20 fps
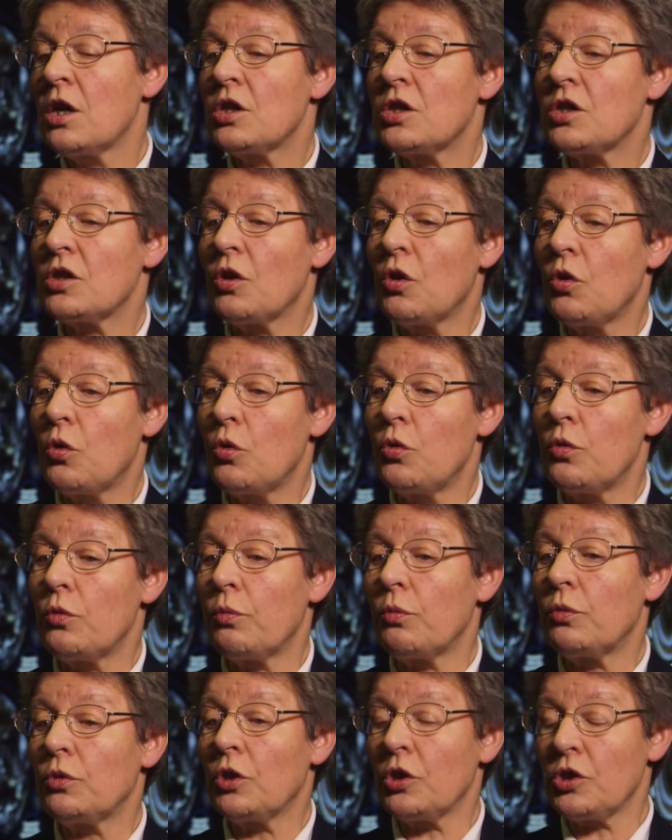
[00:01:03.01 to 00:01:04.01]

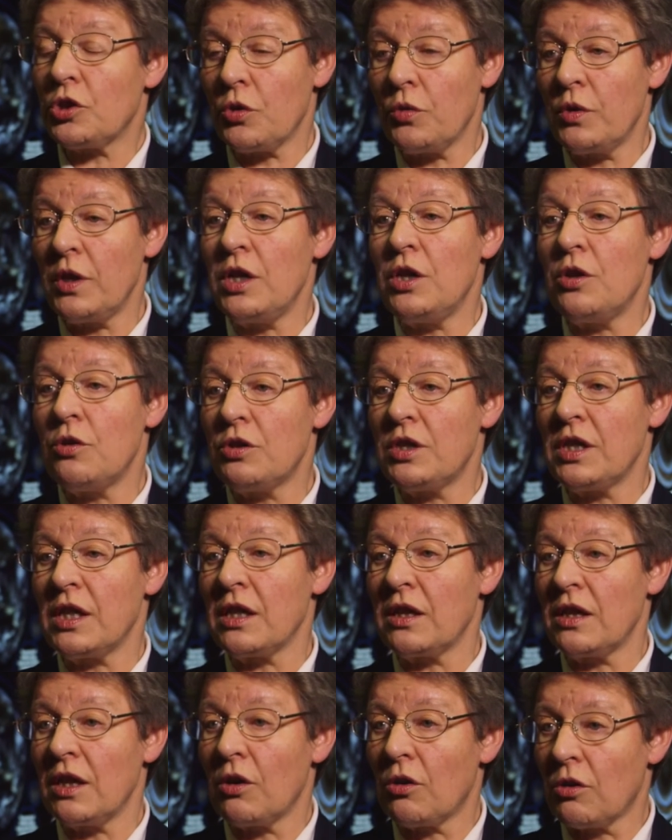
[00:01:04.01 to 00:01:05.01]
So not only
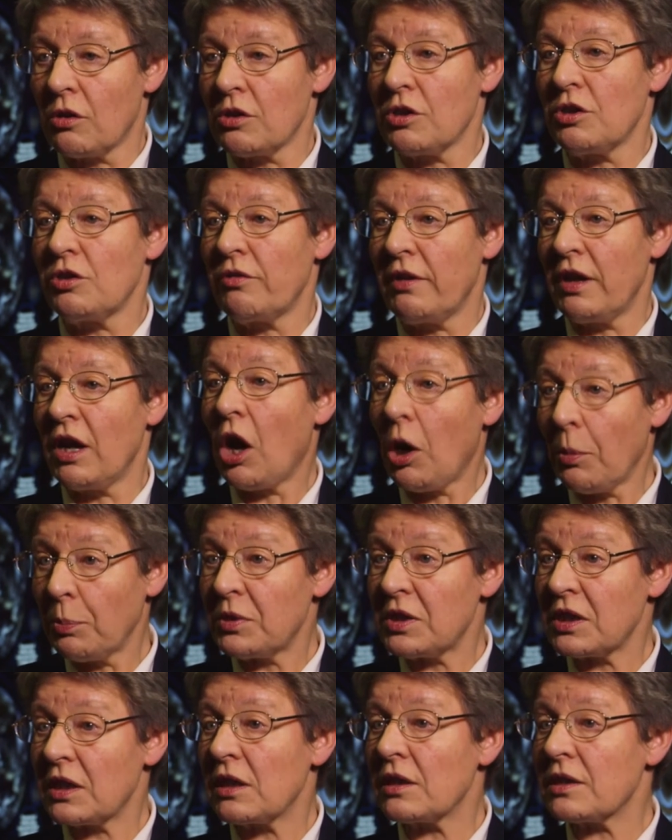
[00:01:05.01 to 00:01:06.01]
using the ordinary
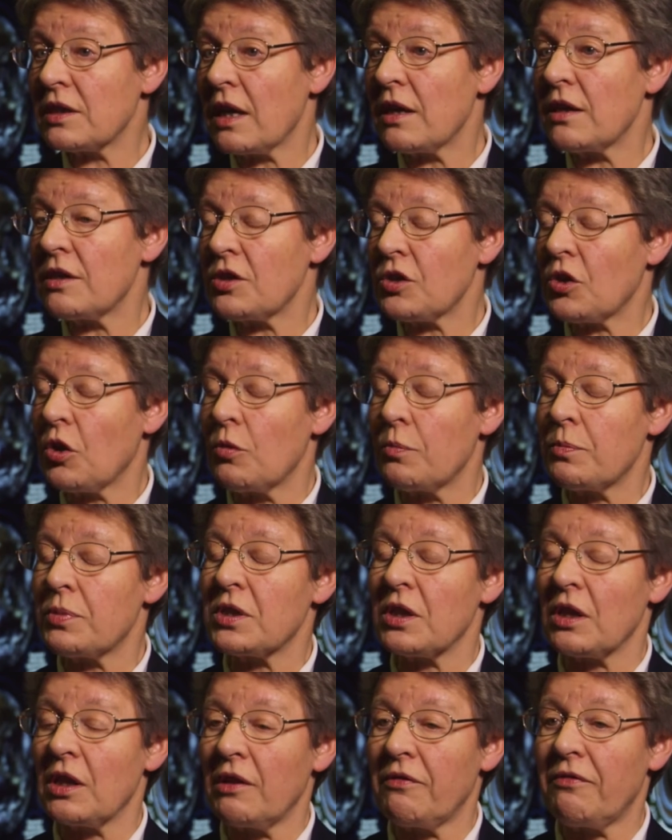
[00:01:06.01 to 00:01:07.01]
optical
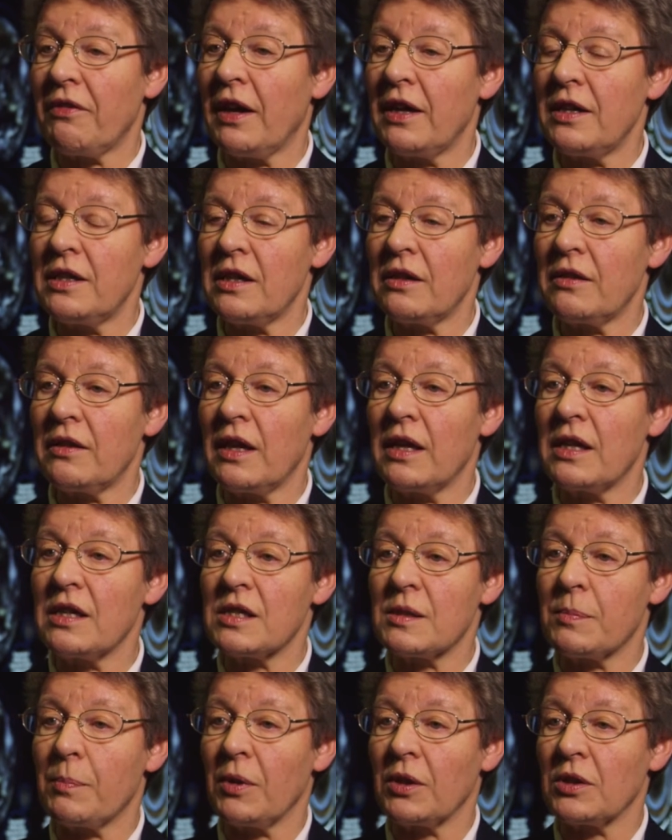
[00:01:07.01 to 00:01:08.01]
telescopes are they finding
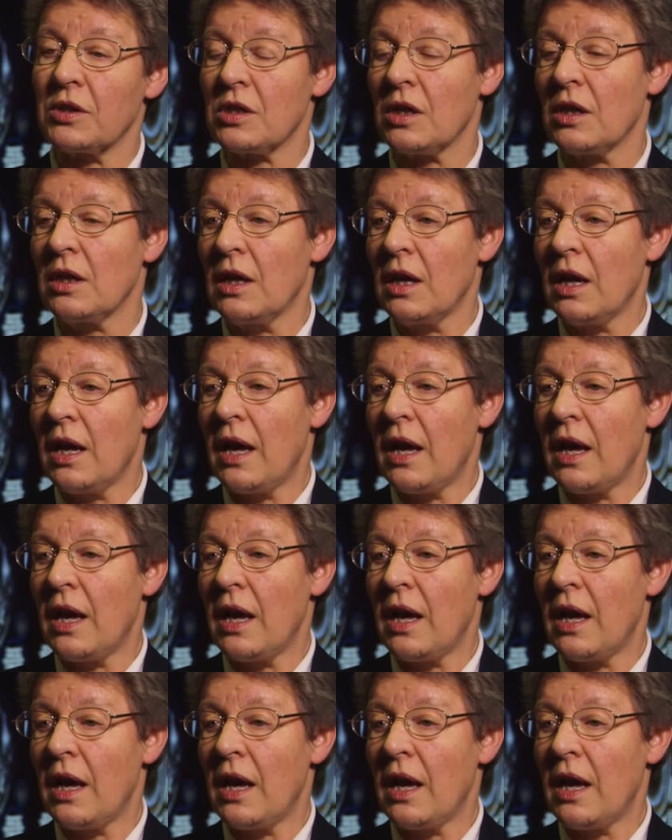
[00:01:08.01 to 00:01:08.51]
things, but